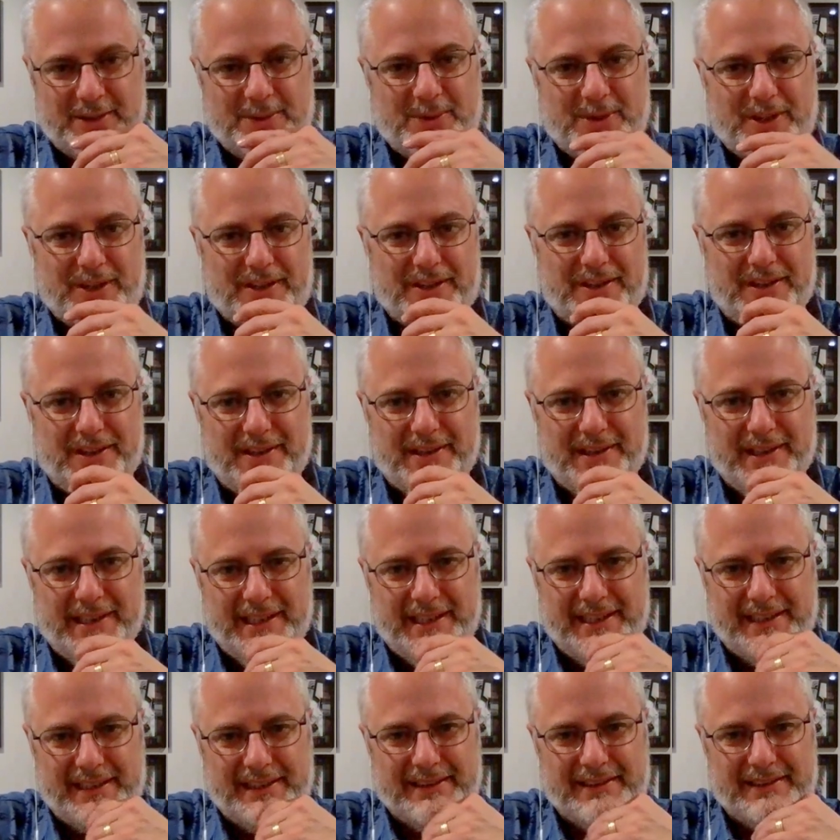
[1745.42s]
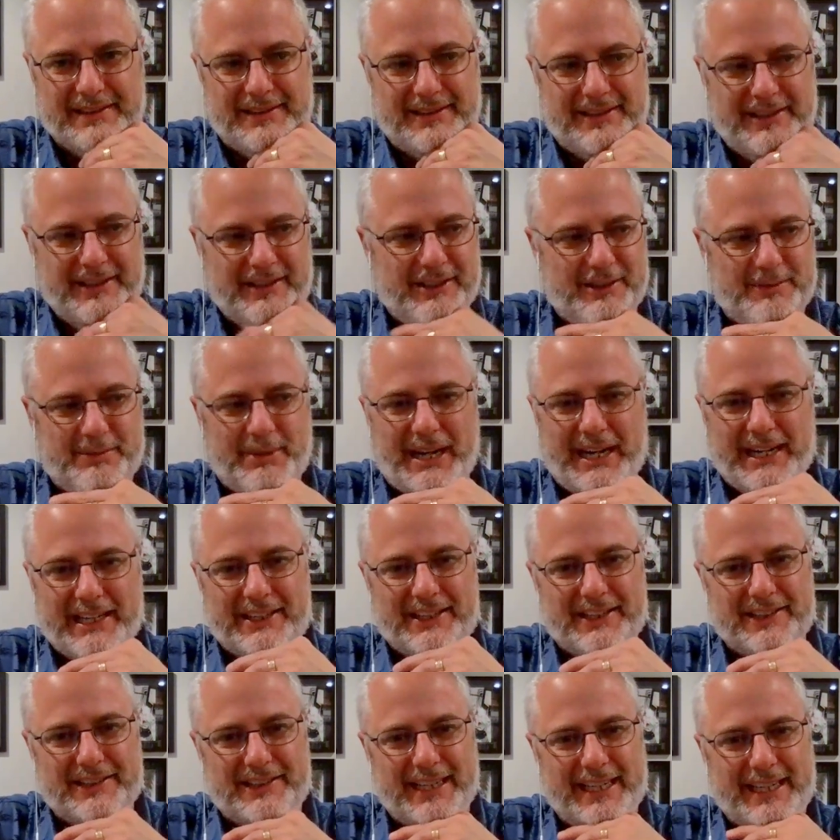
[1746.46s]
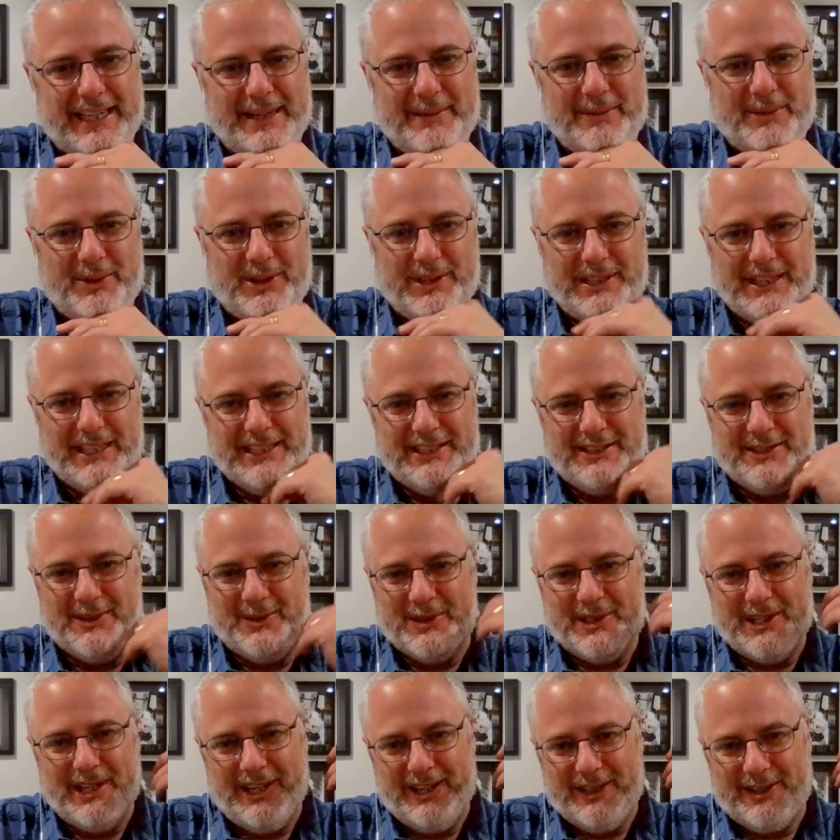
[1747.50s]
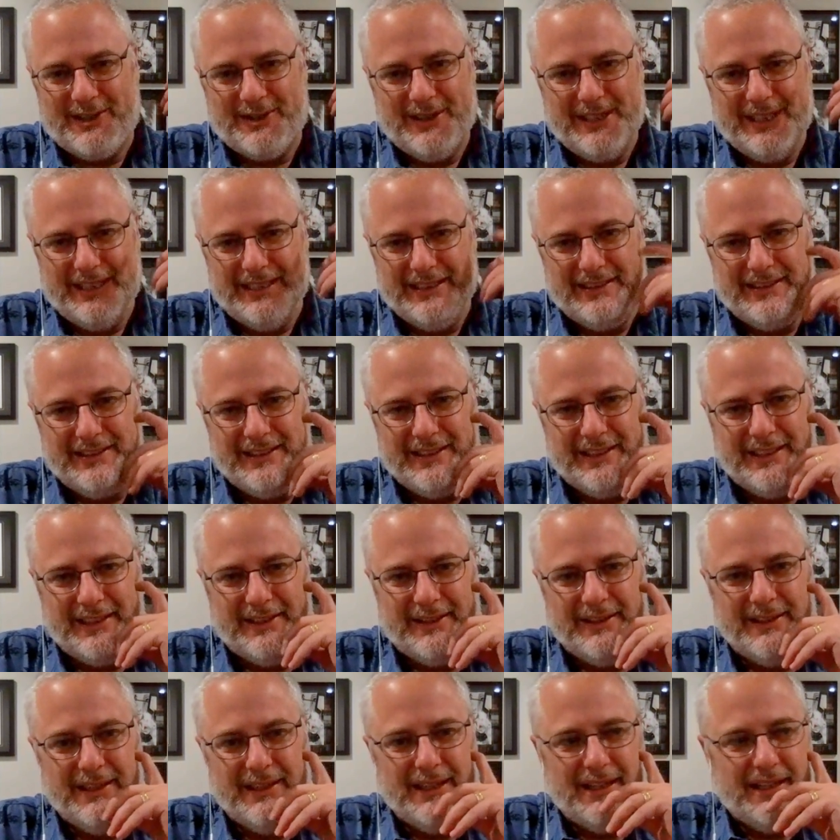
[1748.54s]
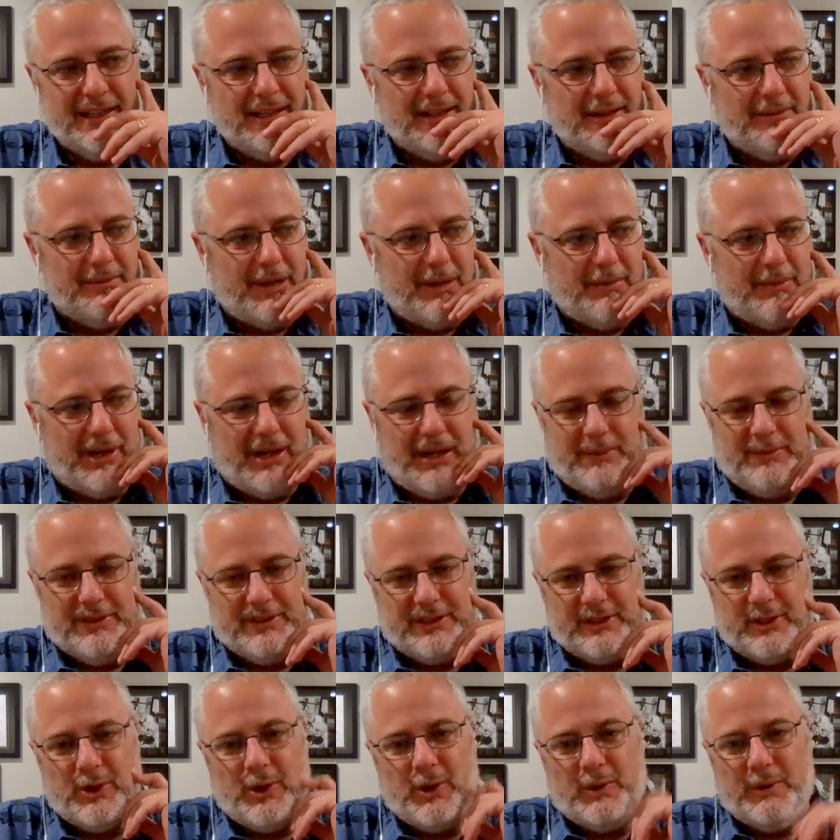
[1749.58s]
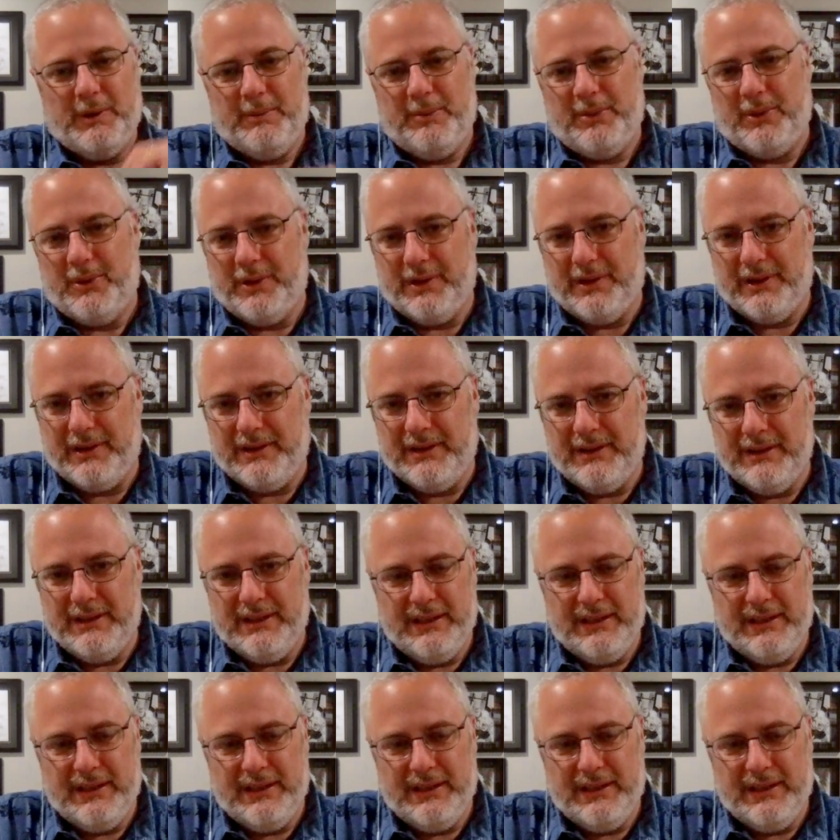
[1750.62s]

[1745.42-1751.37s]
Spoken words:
worker and till his body couldn't take it anymore. And then he sold concrete, you know. My mom was a court reporter.